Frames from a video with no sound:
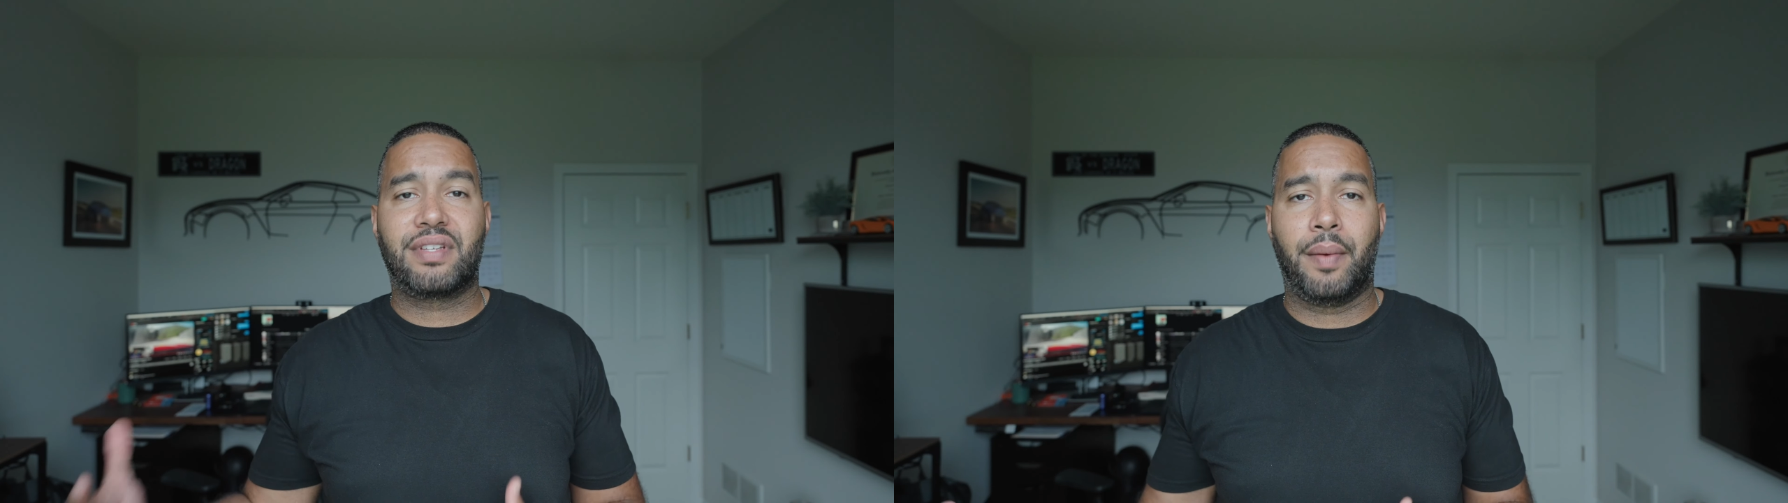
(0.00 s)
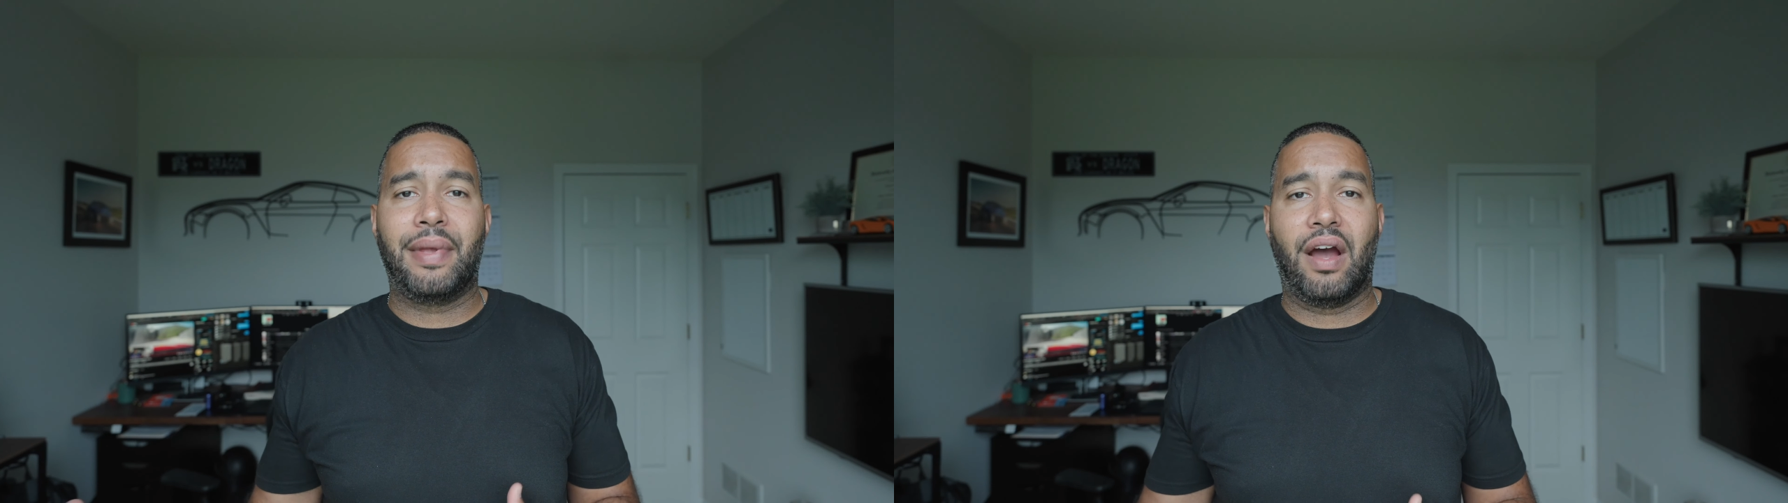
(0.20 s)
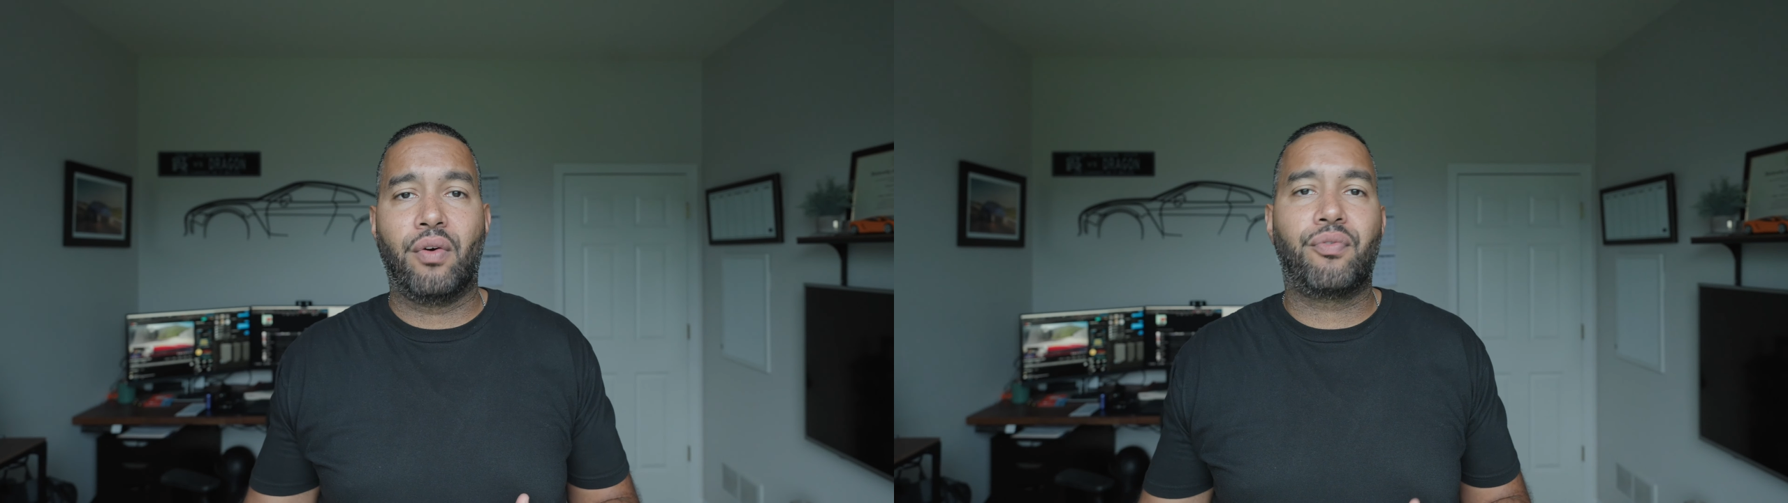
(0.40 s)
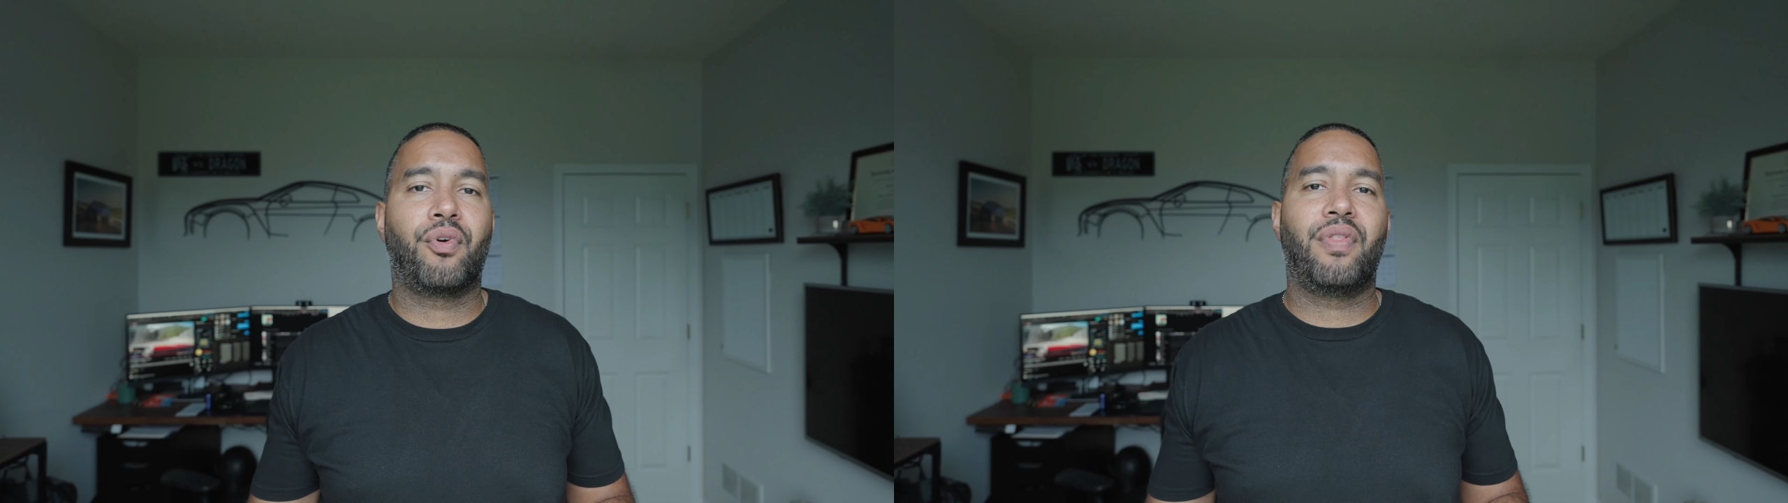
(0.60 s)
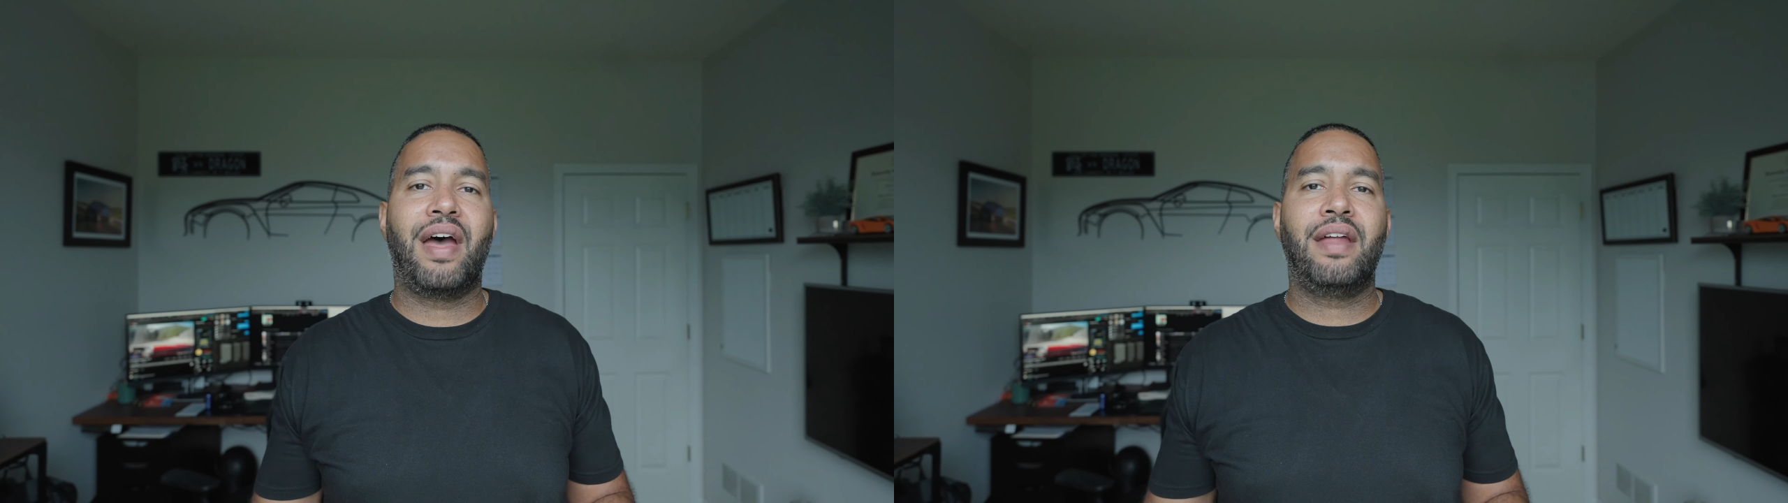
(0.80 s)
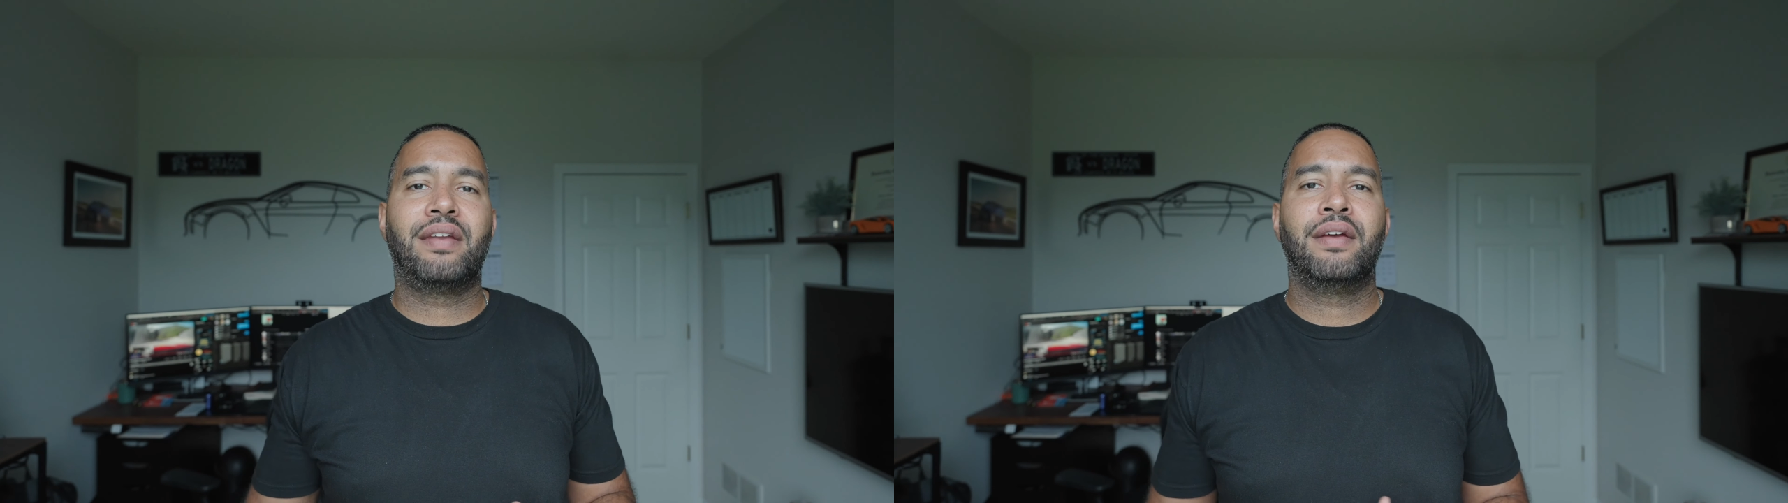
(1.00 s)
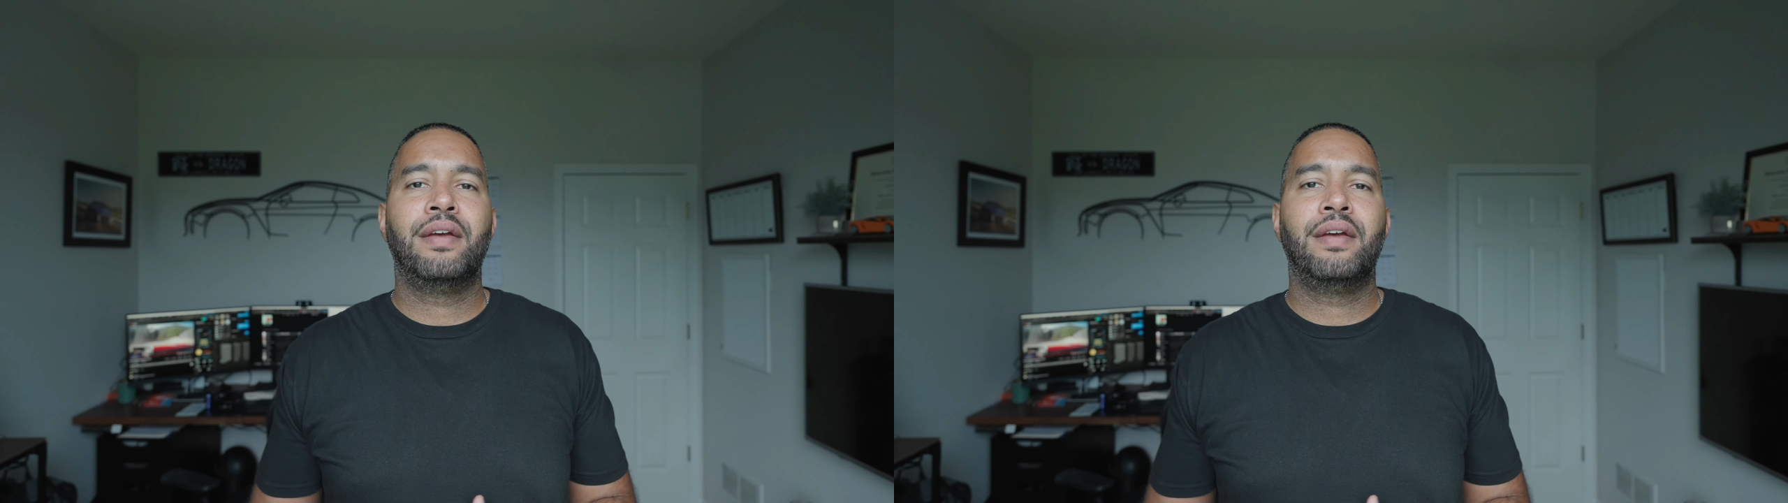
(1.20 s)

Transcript: coming out for that.